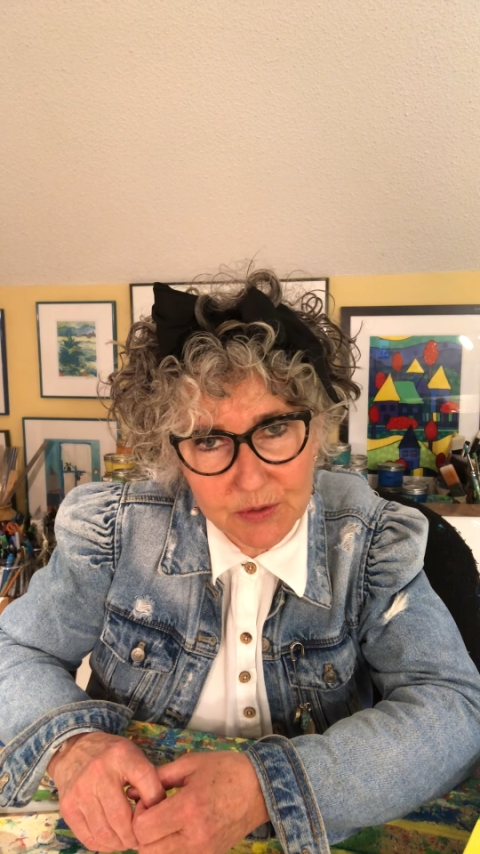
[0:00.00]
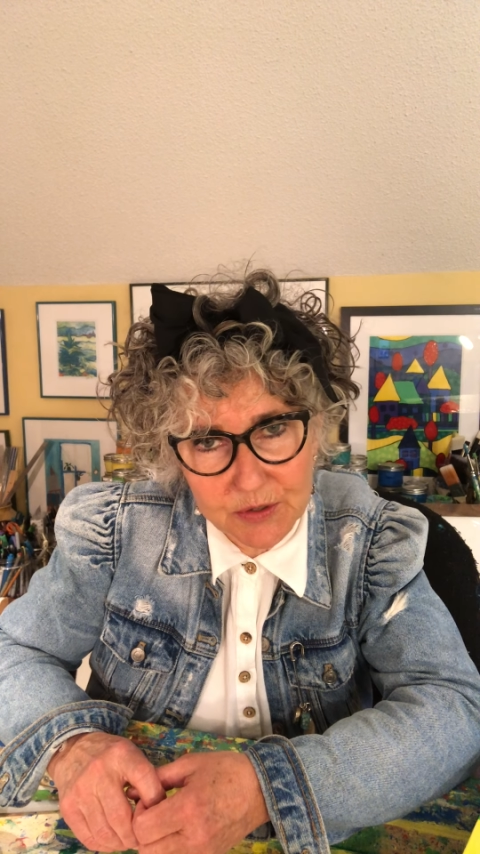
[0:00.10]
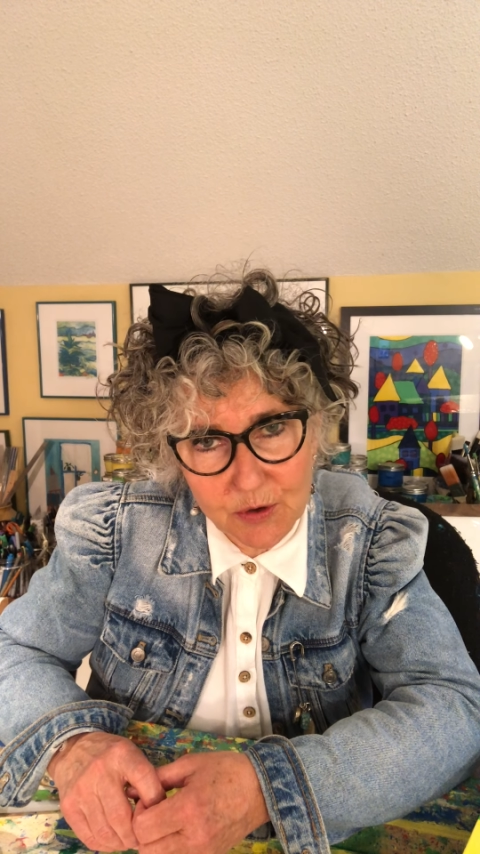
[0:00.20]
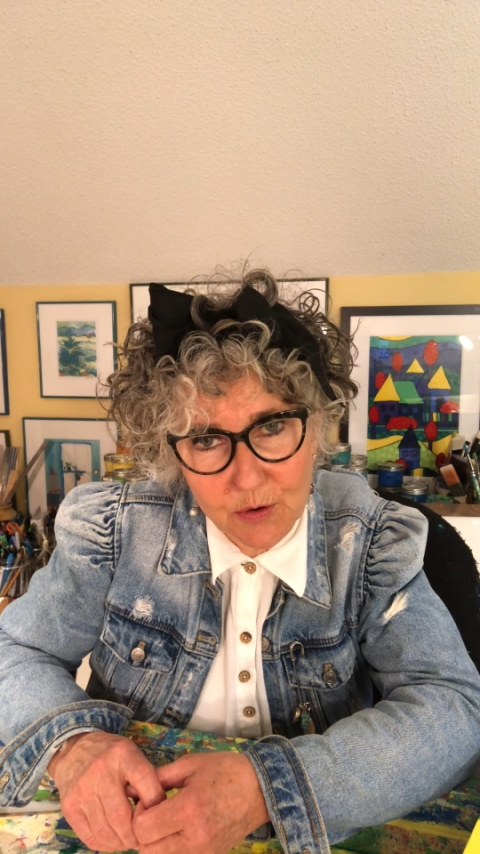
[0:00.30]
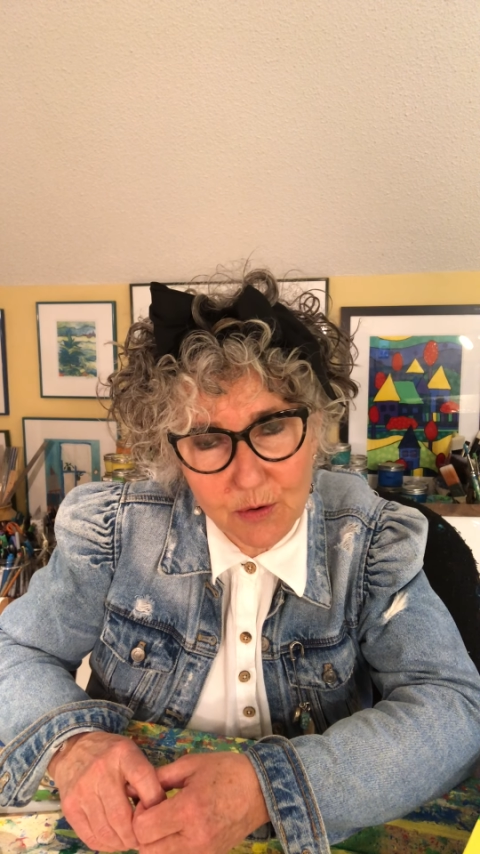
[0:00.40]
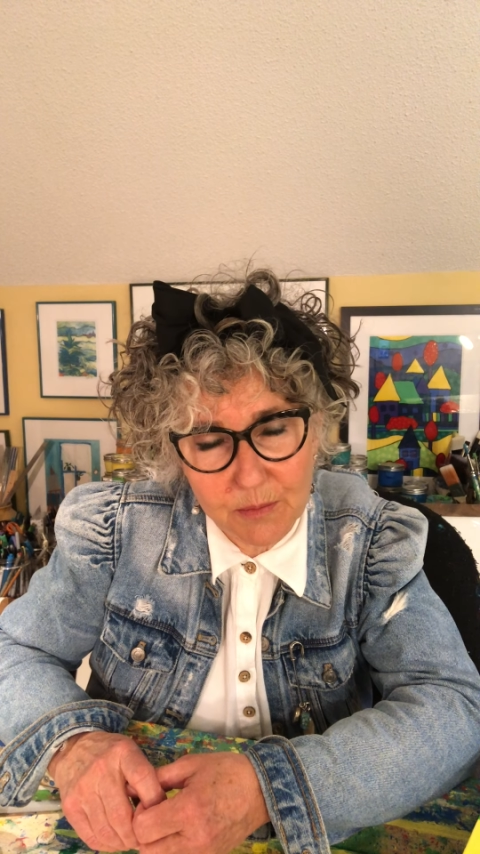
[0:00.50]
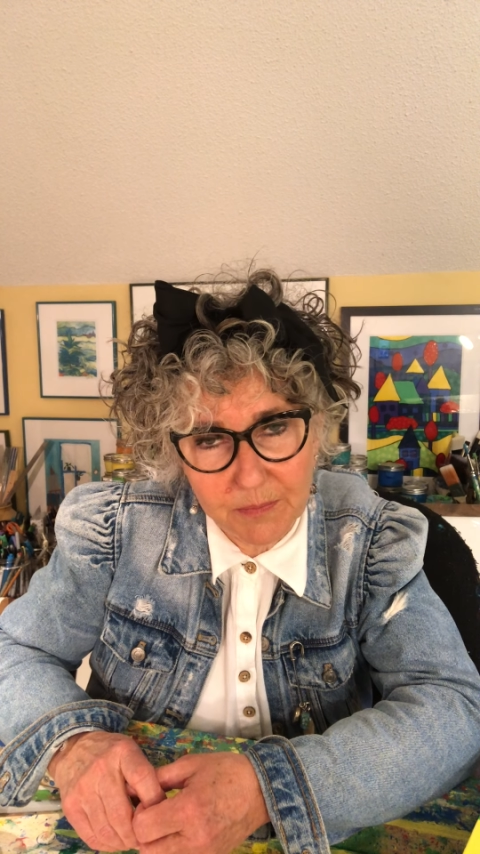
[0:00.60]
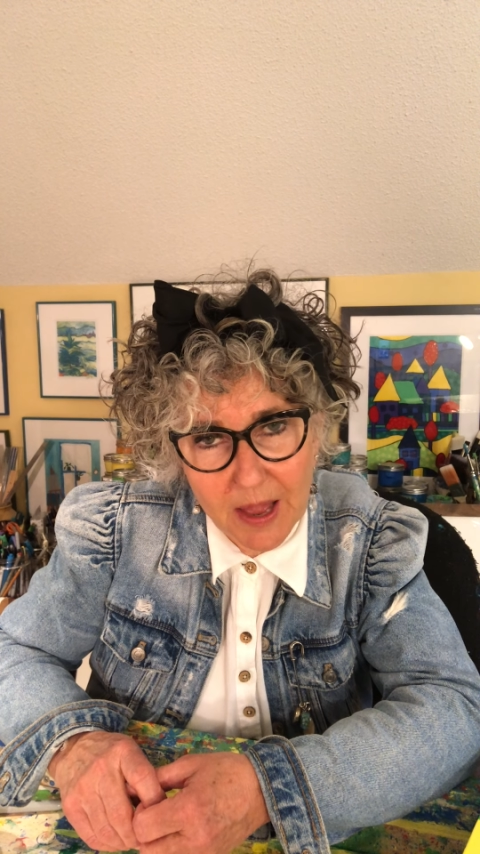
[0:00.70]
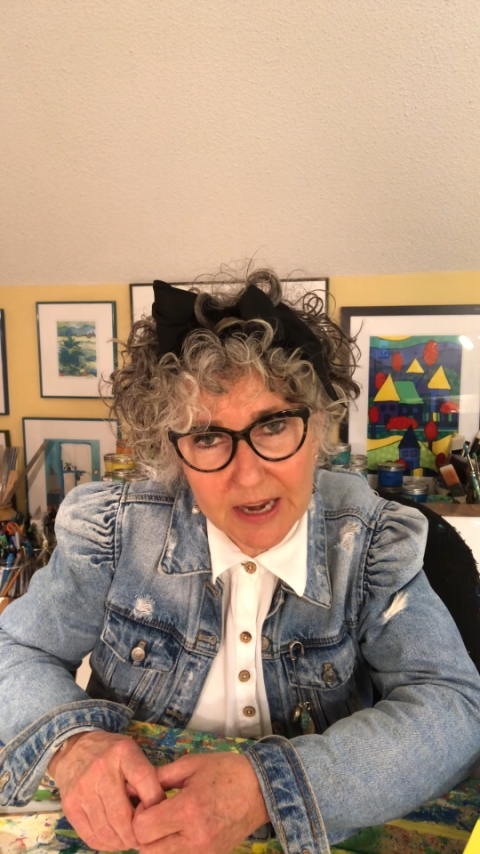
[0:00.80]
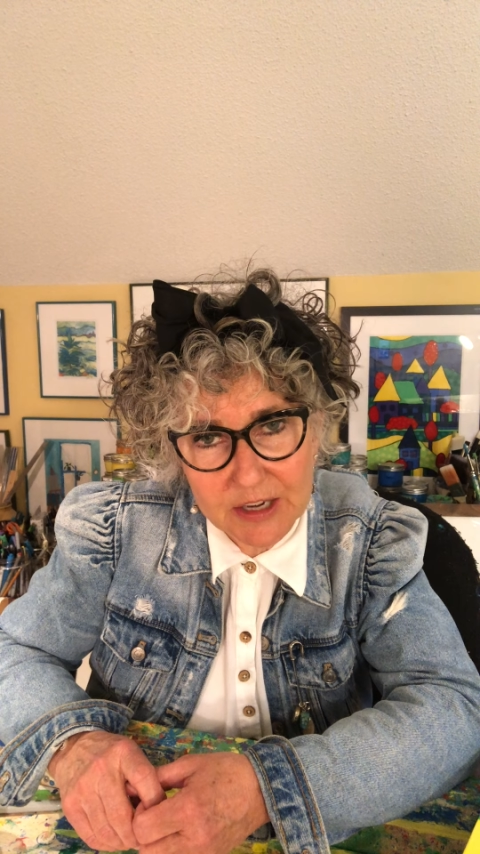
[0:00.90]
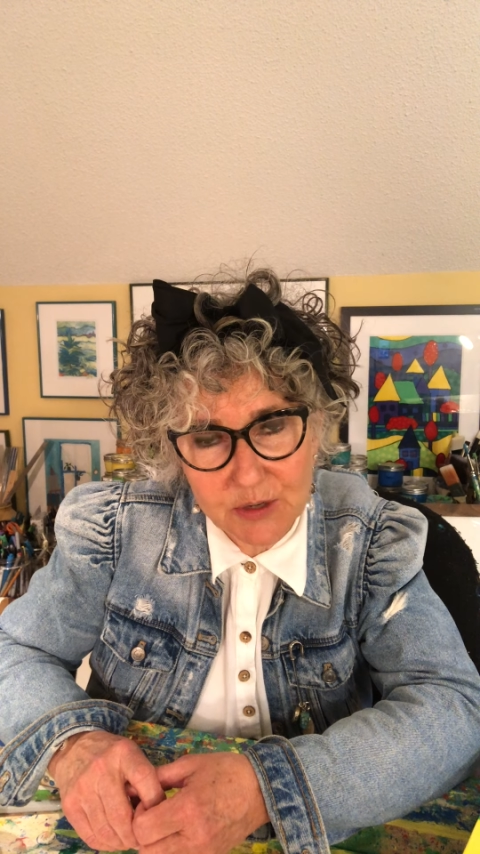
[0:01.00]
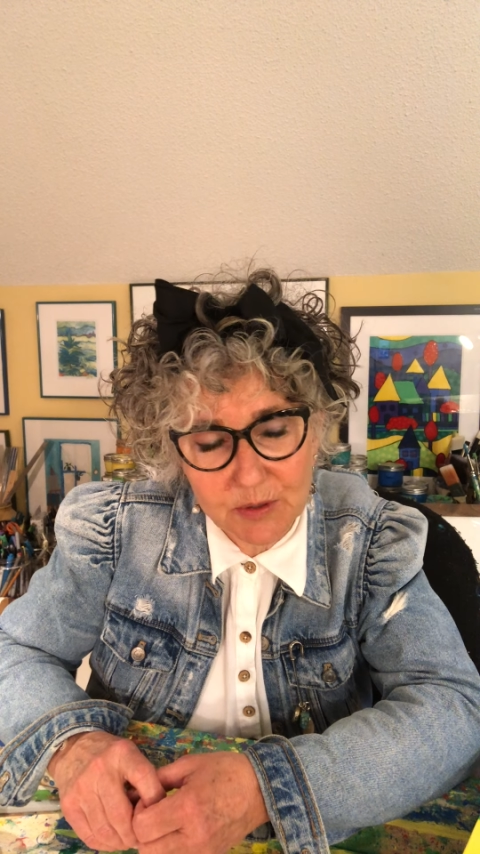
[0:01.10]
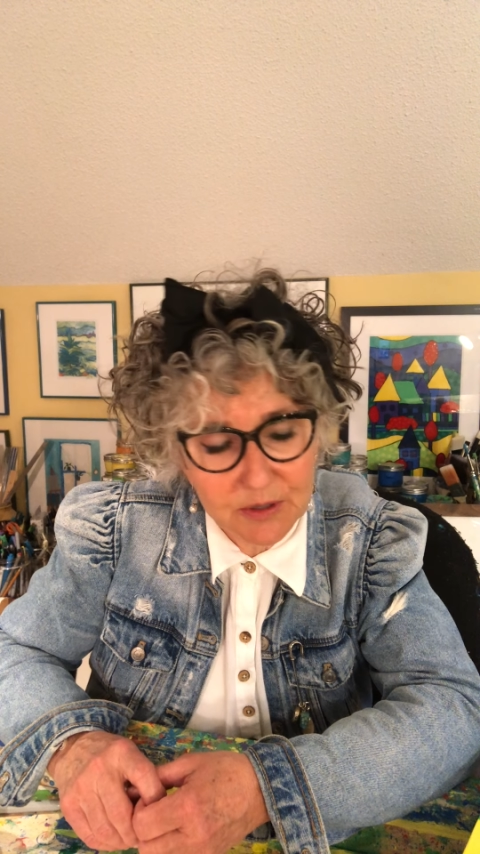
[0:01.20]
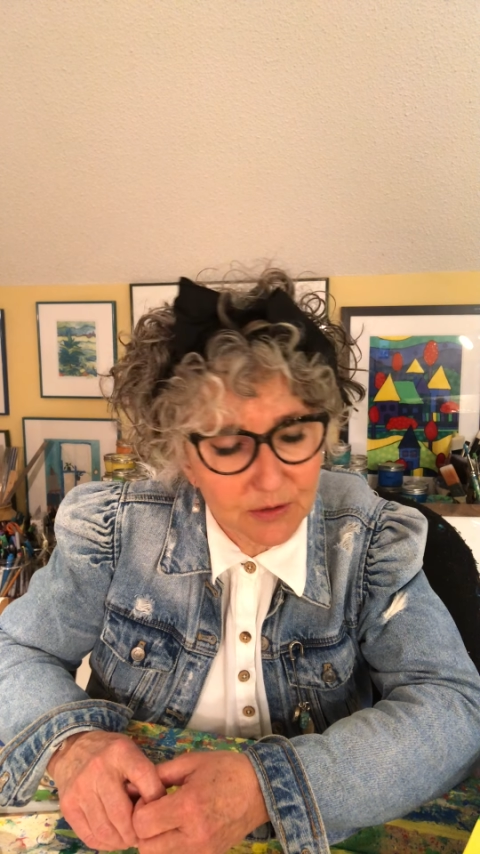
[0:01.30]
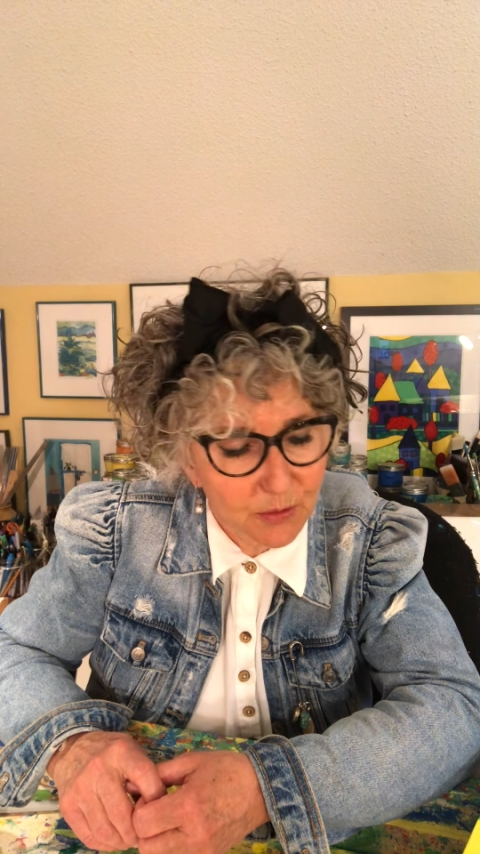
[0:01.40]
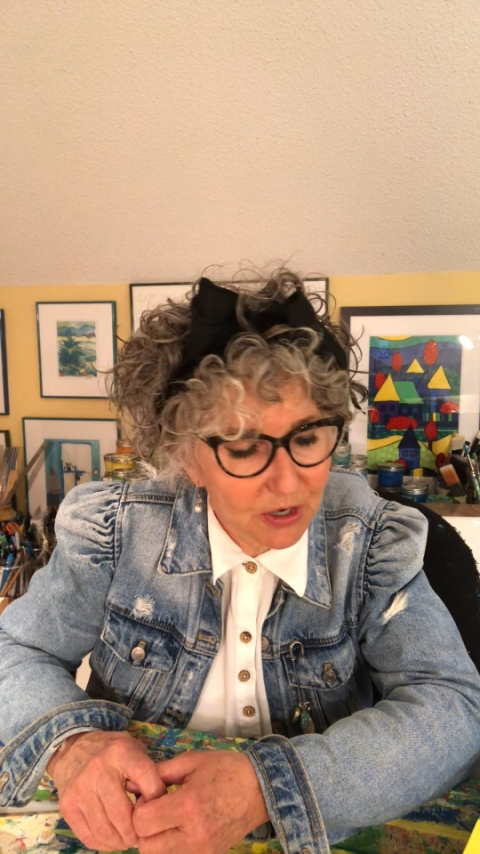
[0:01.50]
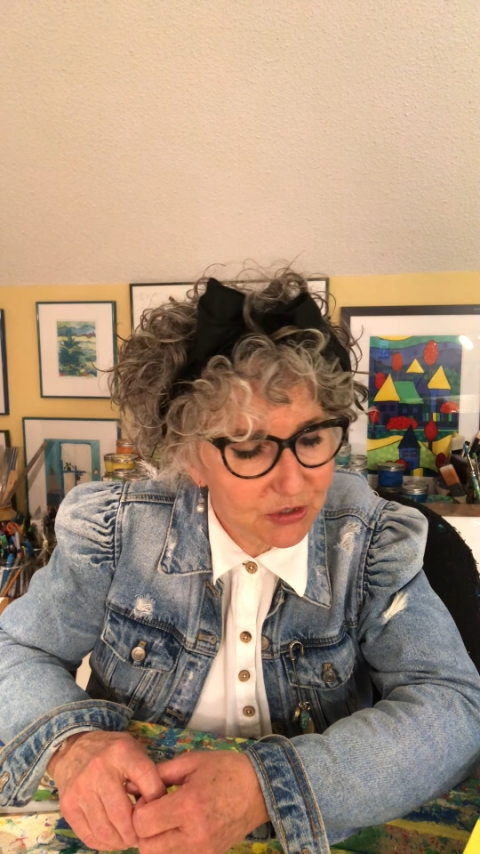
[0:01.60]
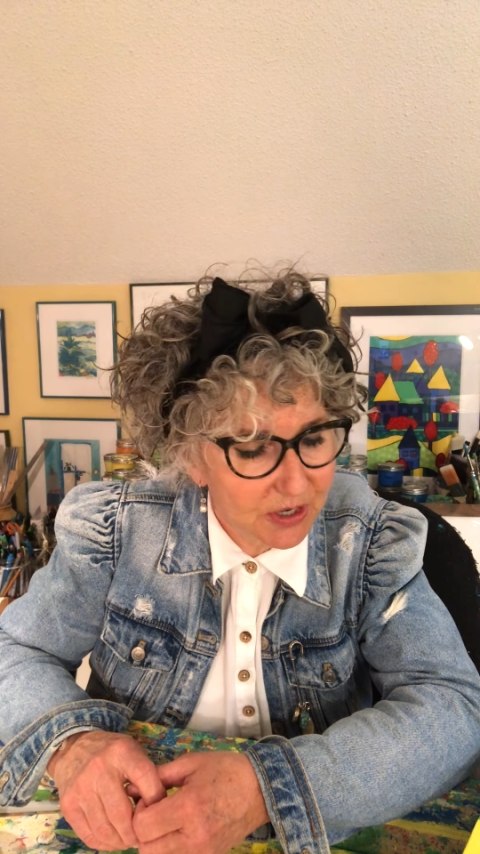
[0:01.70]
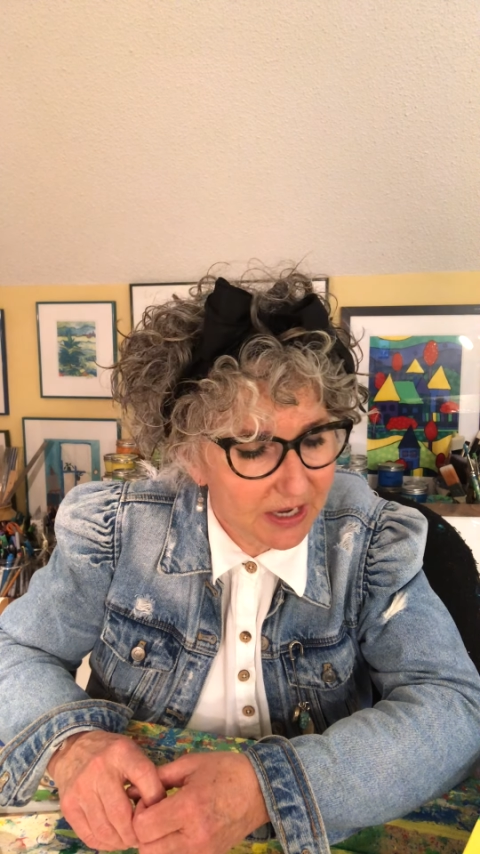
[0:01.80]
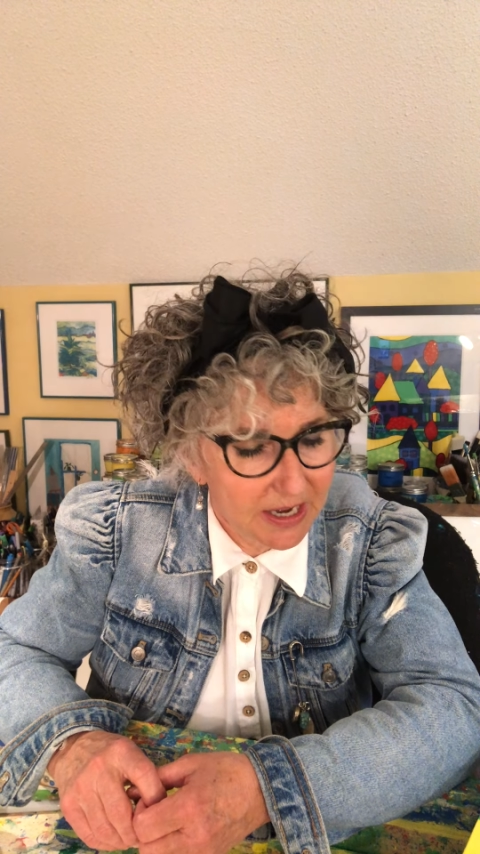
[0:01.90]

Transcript: So I can do a little question and